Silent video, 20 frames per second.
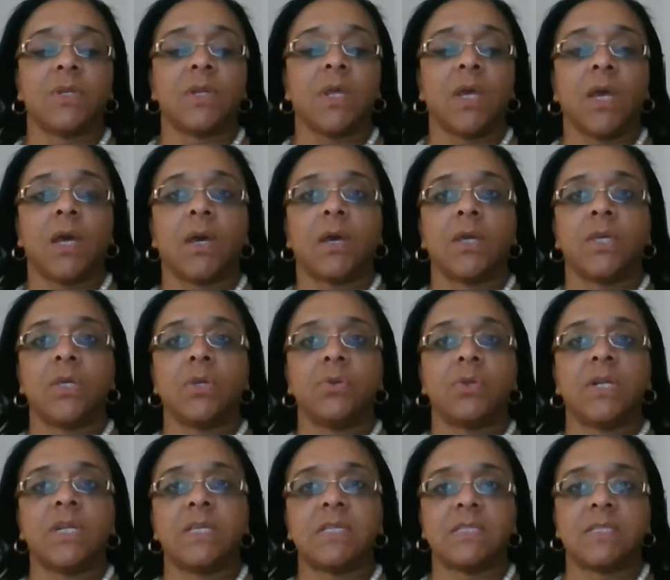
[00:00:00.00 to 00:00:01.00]
a
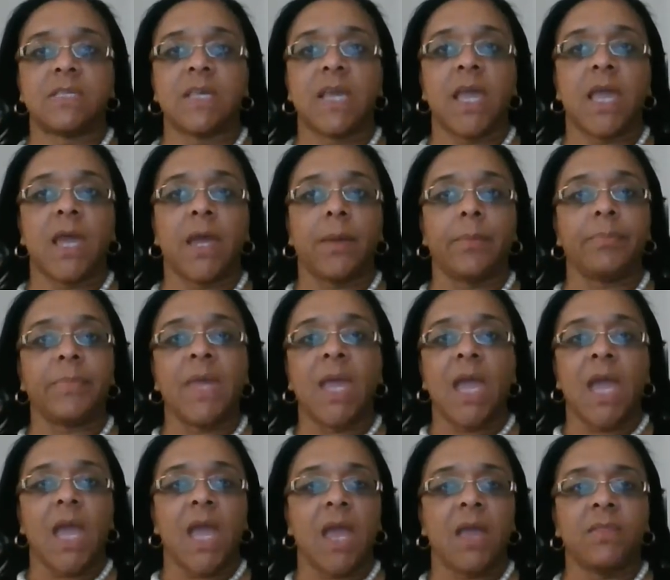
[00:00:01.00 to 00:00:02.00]
unit exam,
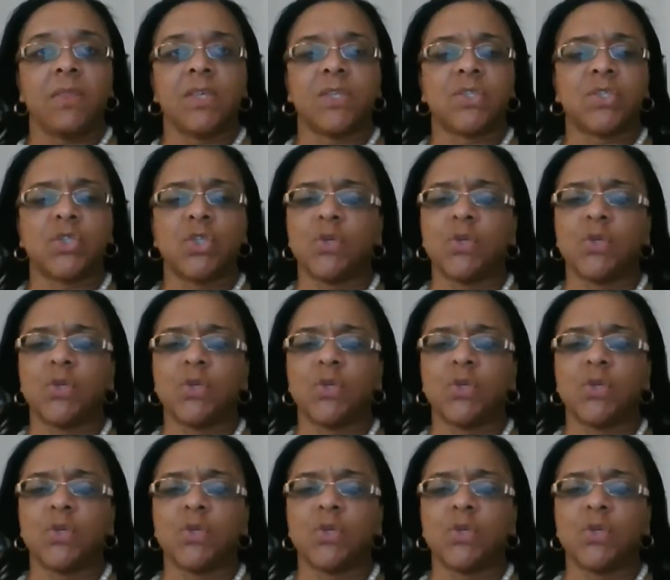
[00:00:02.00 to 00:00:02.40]
and these